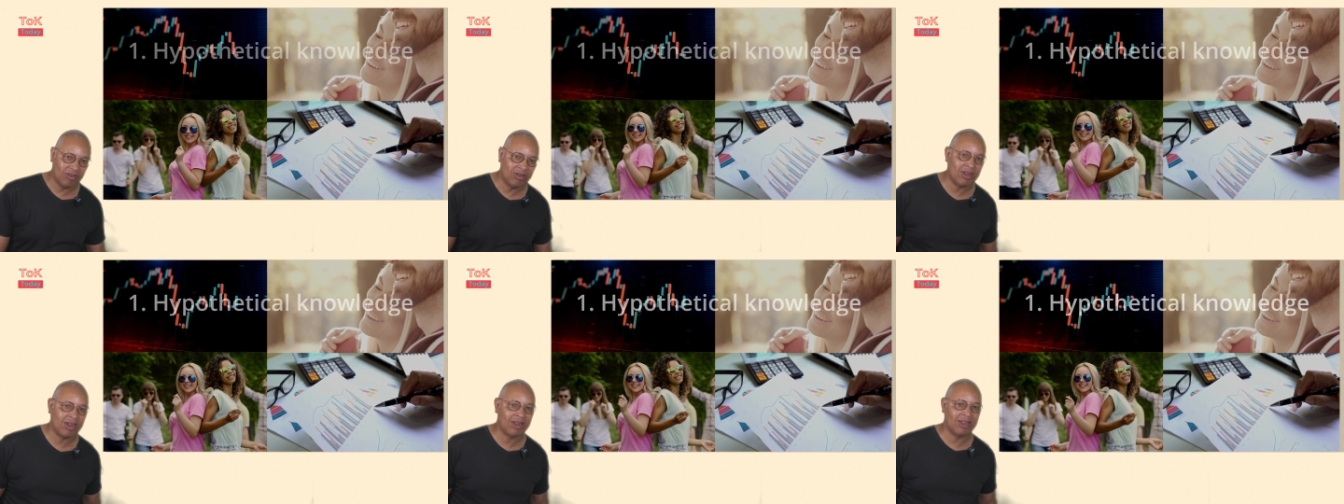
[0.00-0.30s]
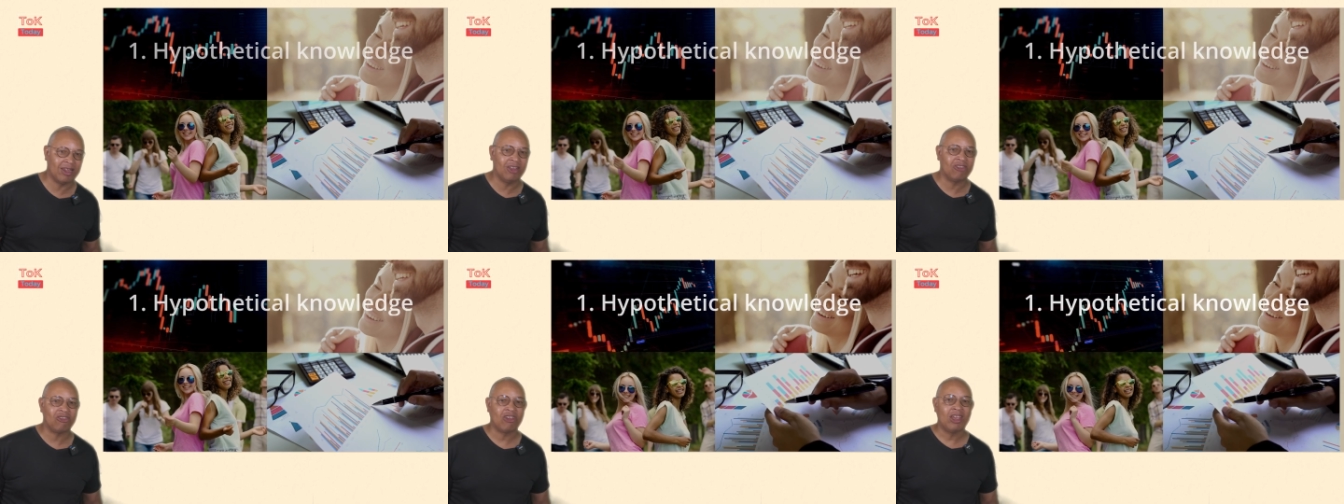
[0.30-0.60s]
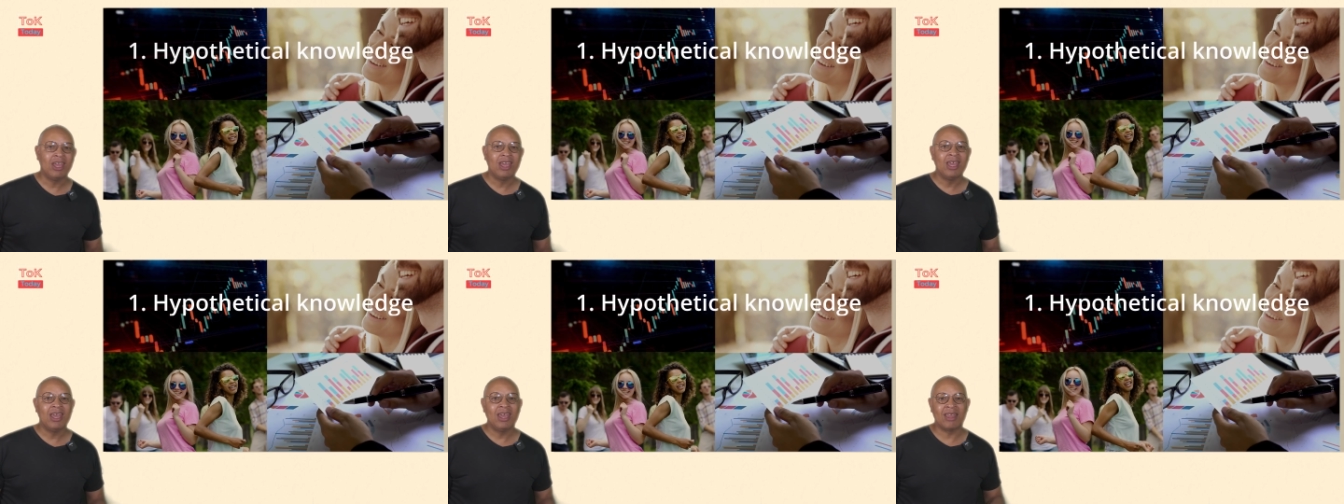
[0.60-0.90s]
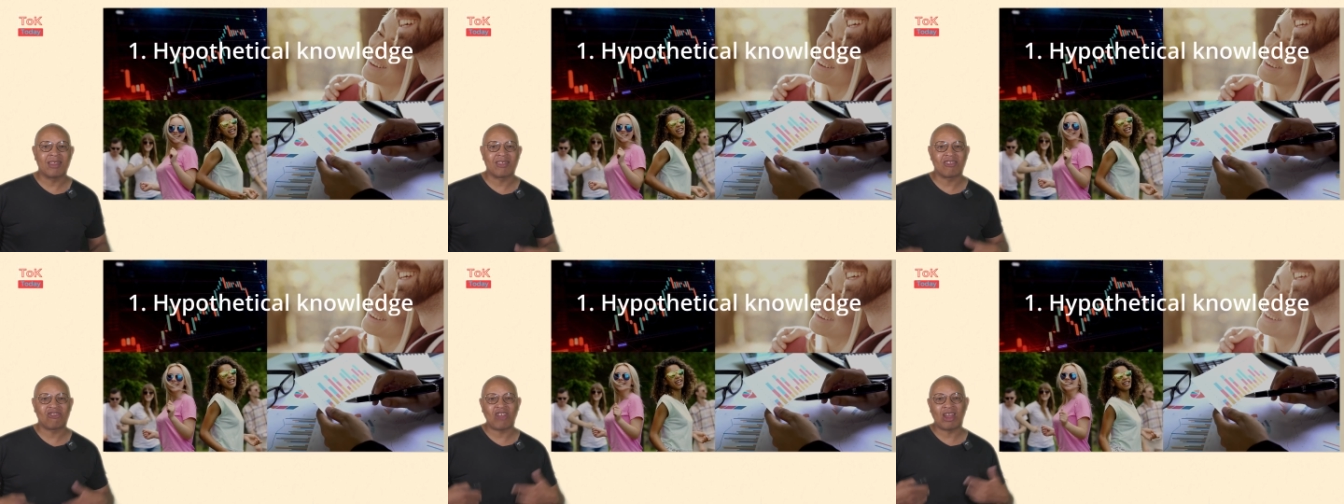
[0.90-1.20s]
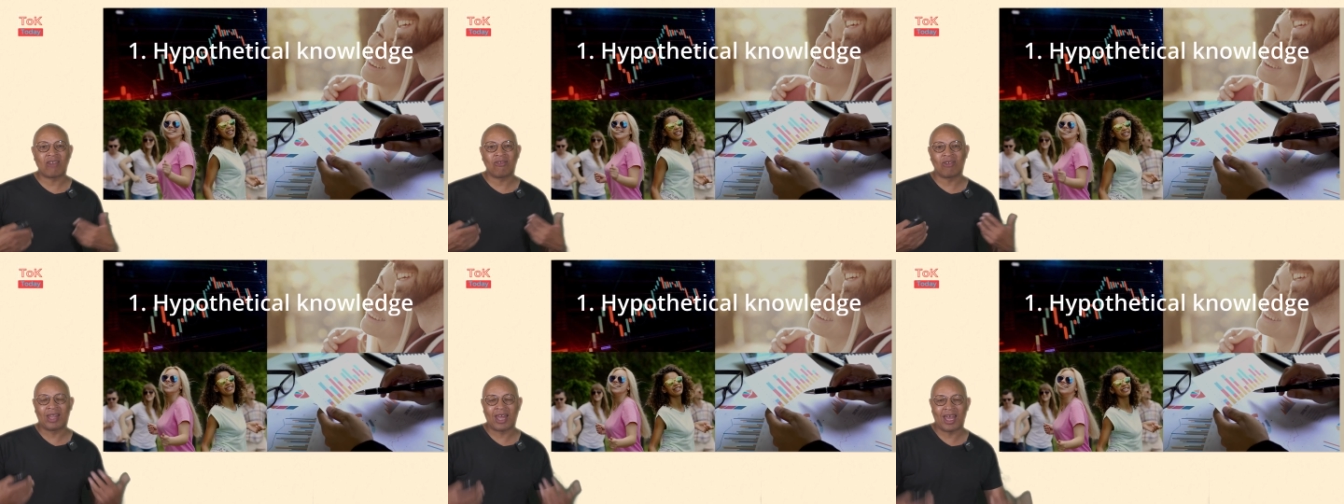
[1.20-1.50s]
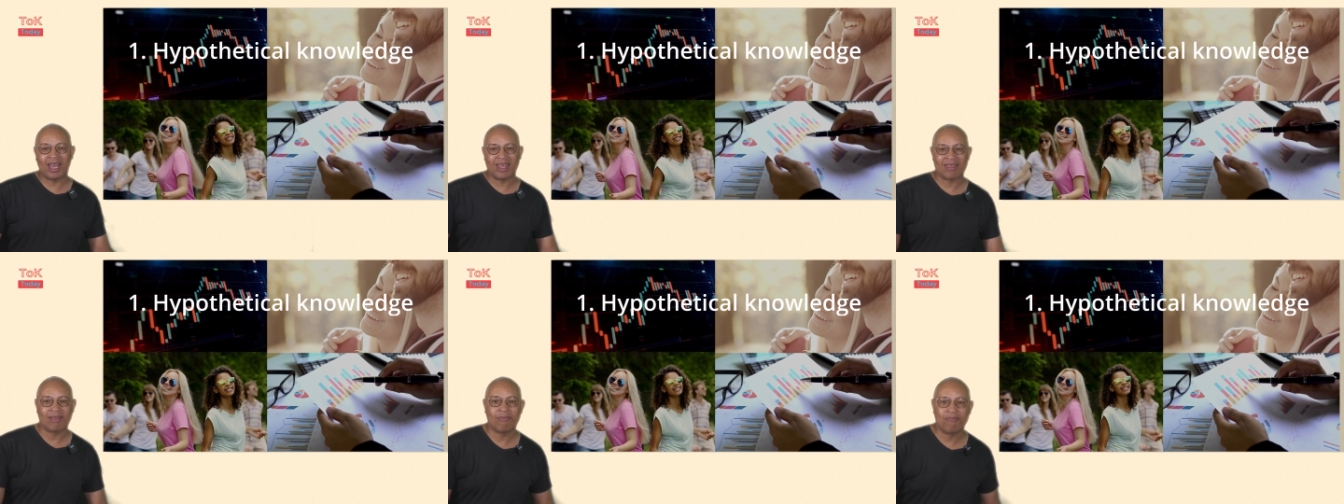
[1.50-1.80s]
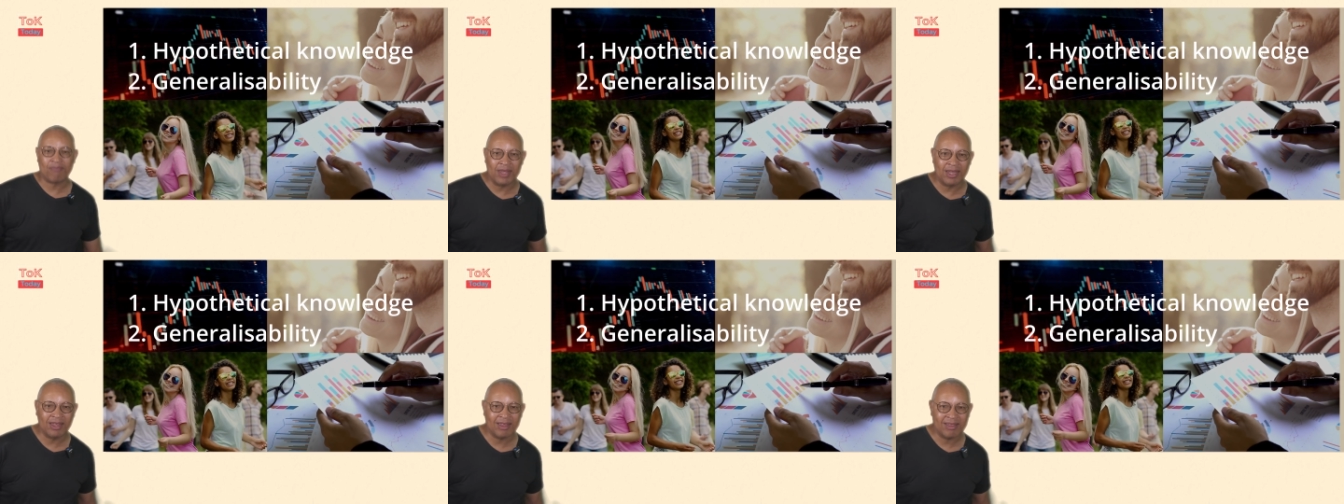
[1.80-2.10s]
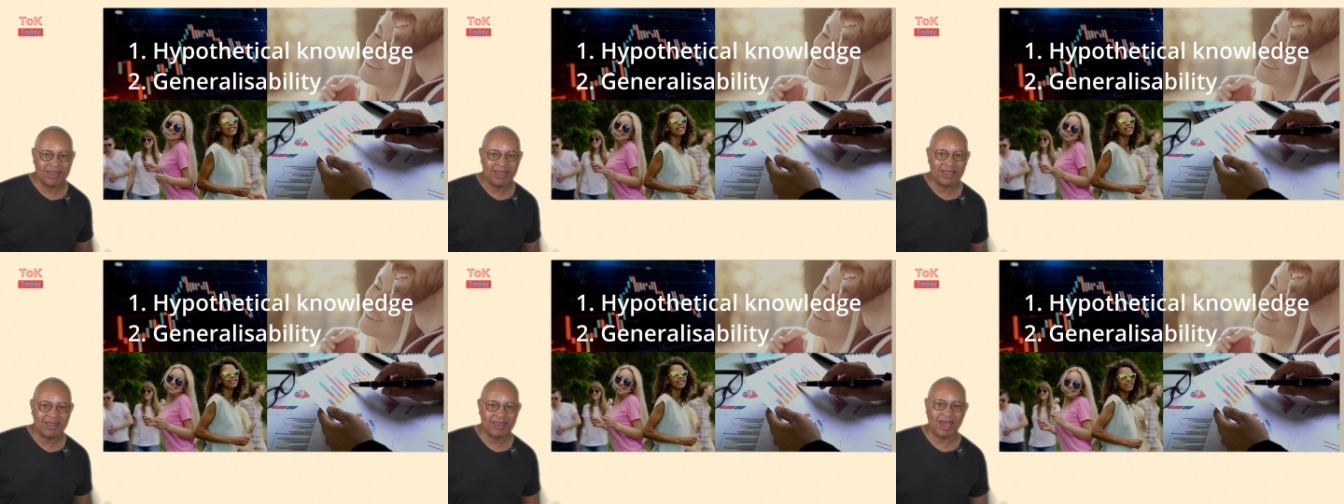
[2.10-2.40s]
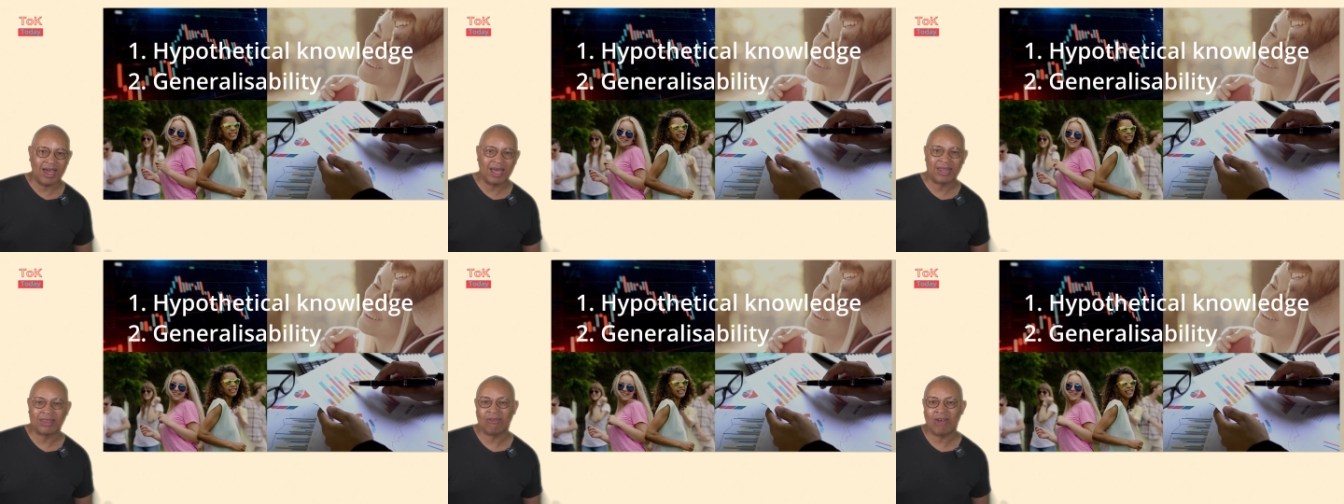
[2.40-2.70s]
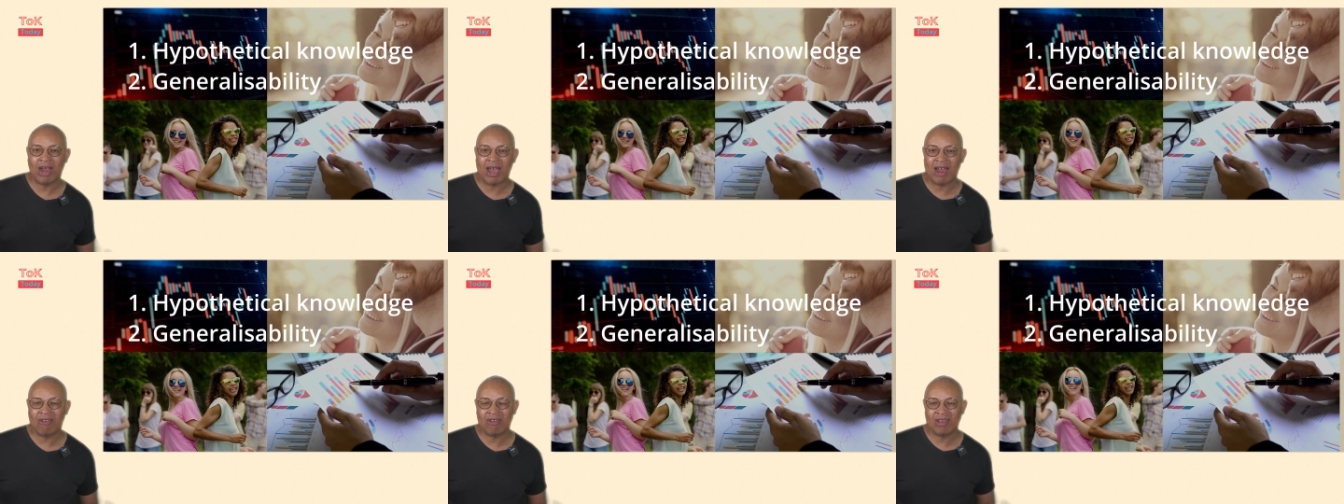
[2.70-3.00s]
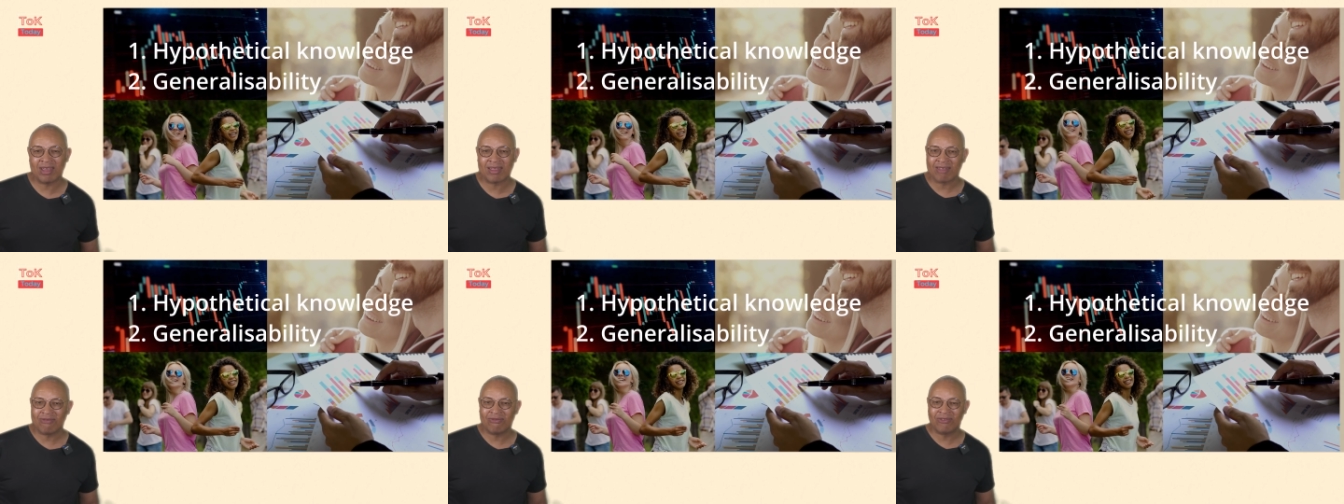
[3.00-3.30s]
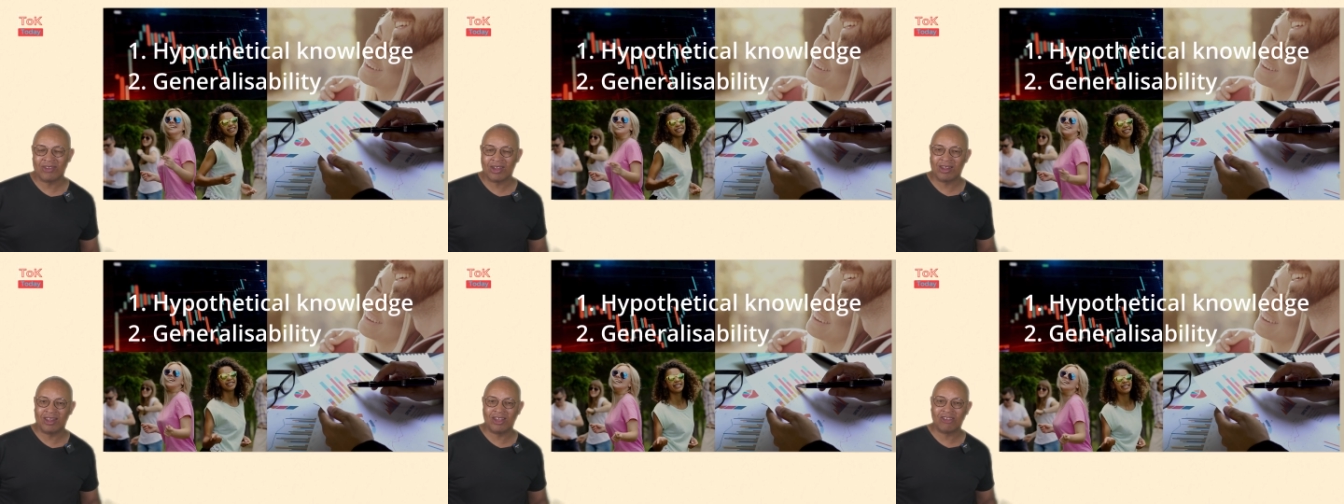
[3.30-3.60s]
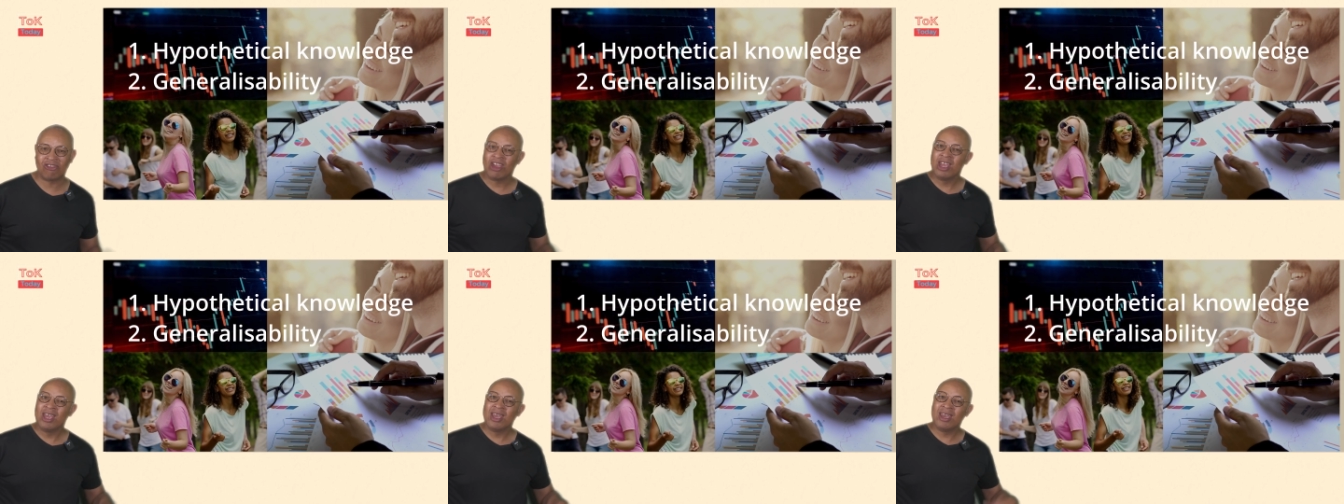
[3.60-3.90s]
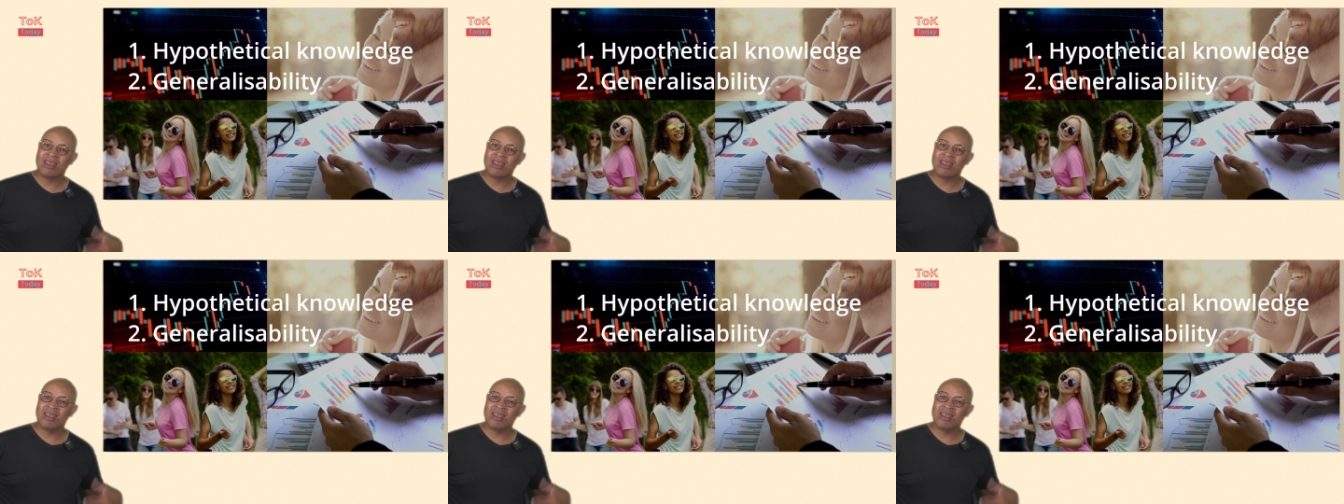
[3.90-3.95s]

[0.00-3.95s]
knowledge, its generalizability to other areas of knowledge,